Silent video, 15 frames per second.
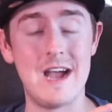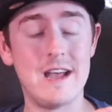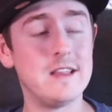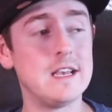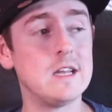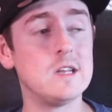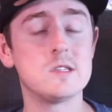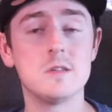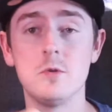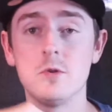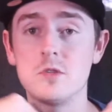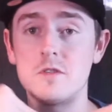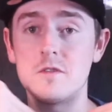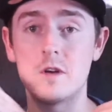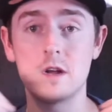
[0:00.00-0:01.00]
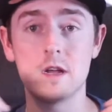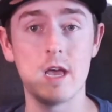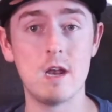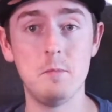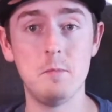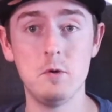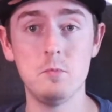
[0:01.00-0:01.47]
I think it is the most
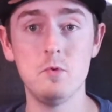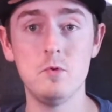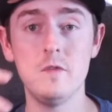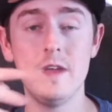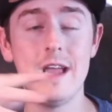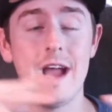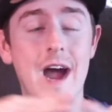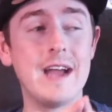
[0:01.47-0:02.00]
forgettable movie.